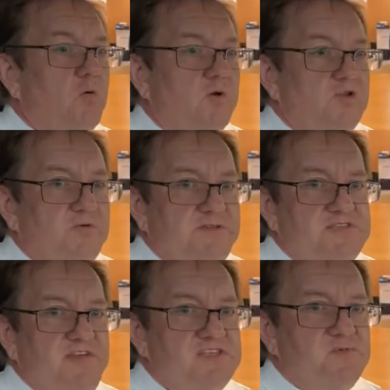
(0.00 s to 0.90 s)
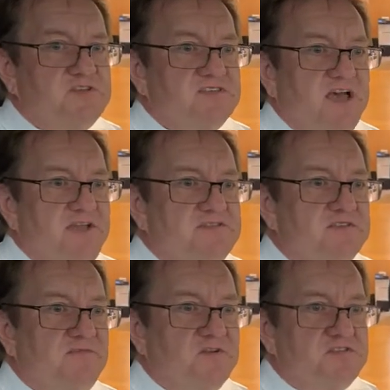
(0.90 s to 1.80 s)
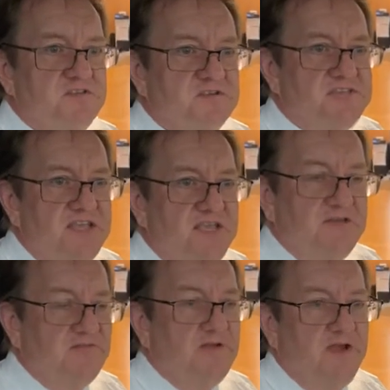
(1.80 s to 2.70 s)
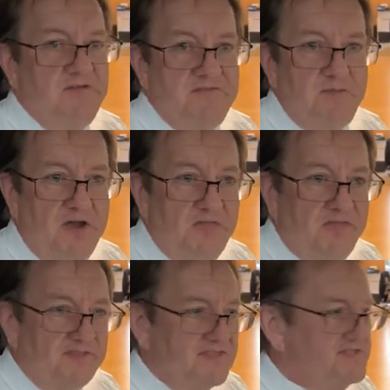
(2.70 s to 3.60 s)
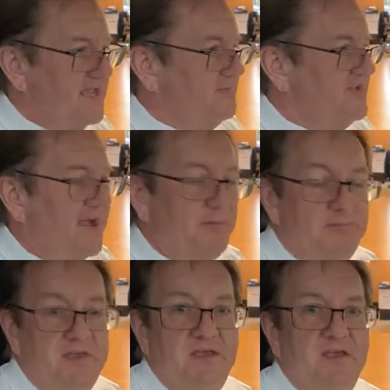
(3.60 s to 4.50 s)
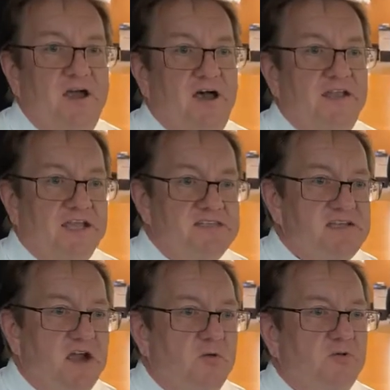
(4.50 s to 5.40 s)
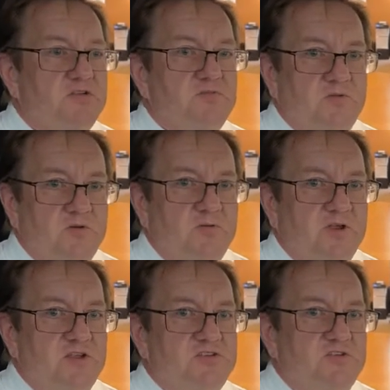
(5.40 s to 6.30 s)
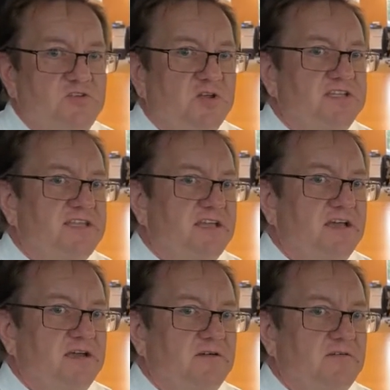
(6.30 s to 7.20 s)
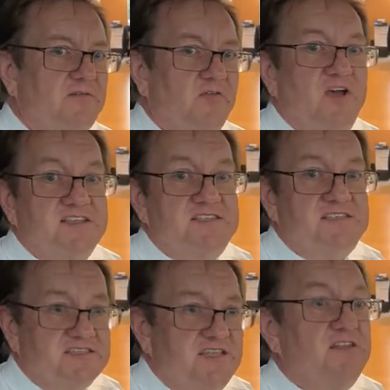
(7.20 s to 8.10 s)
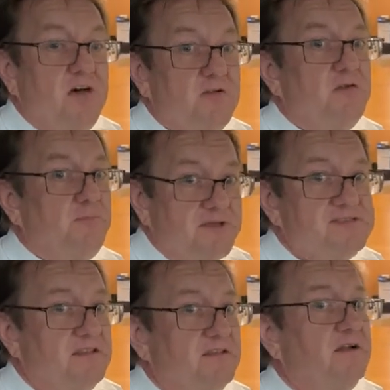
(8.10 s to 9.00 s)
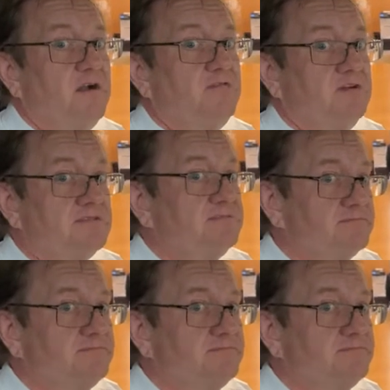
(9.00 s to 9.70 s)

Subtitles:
we're doing these Facebook Lives the first Thursday of every month at this same time. Next car, we're going to look at the Volvo XC60, another best-selling car for us.